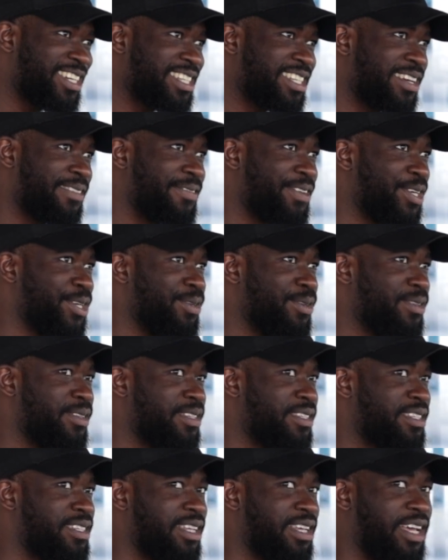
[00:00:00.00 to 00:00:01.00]

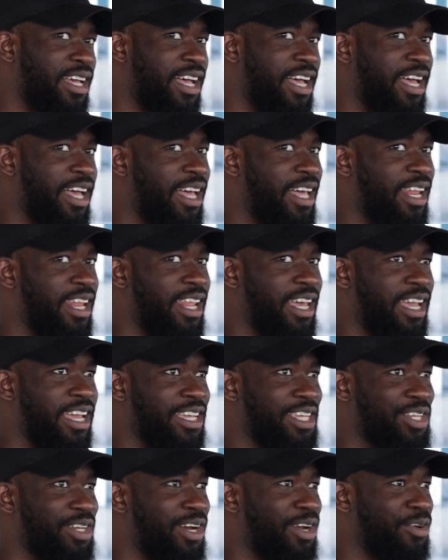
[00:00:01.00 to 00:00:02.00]
interviews, are
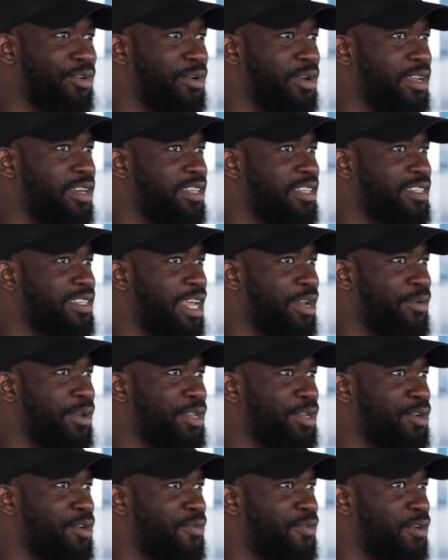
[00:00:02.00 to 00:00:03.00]
like you're going, it's like
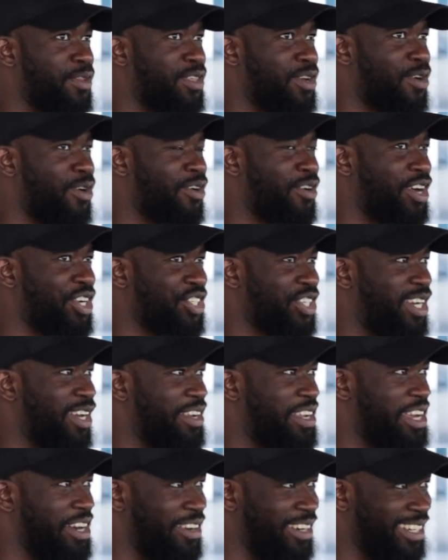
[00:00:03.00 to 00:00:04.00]
when you go for the
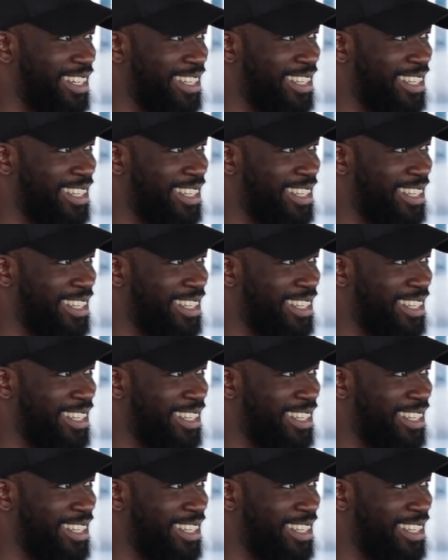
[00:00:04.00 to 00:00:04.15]
congressional hearing.